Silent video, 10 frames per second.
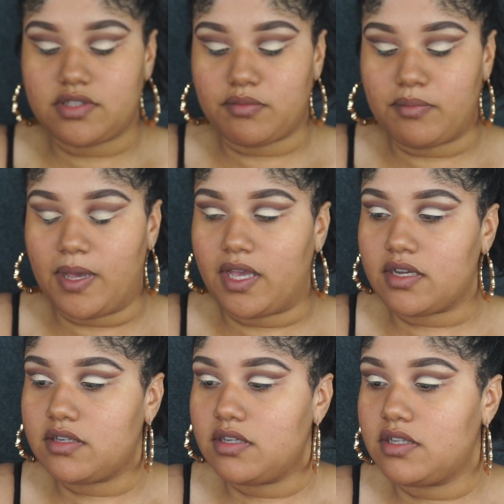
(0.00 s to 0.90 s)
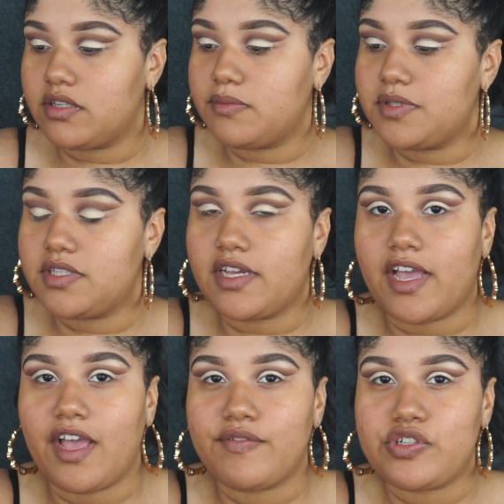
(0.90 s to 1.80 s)
some MAC lipstick. I
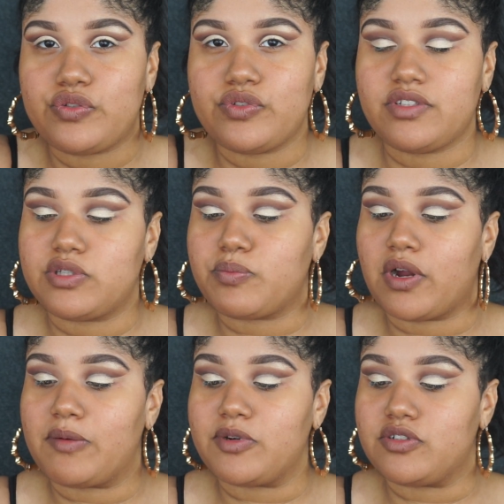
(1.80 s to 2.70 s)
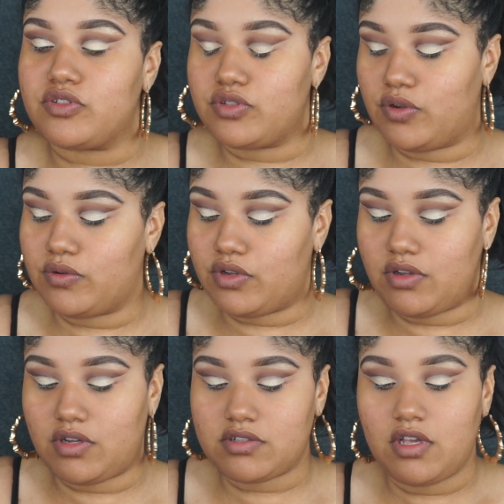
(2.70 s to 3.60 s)
haven't used this primer in so
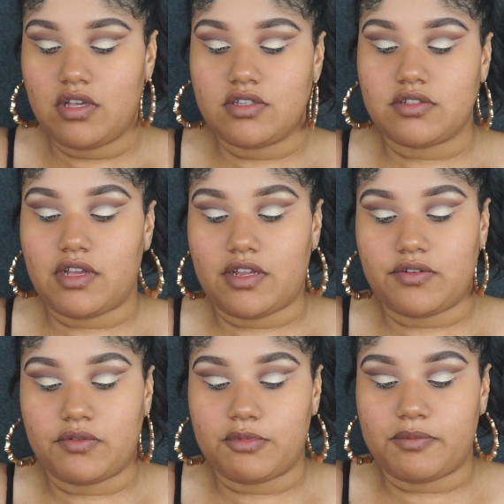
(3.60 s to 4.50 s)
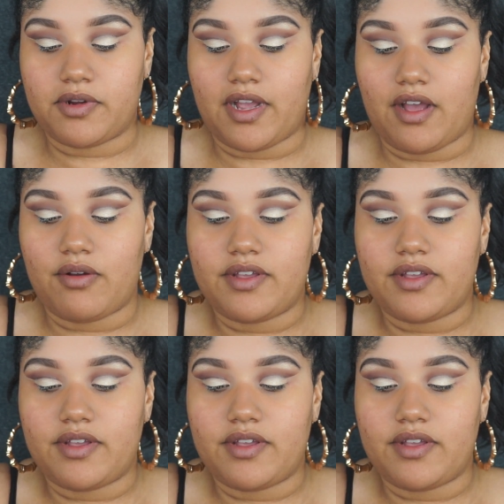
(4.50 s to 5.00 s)
long, so I don't remember how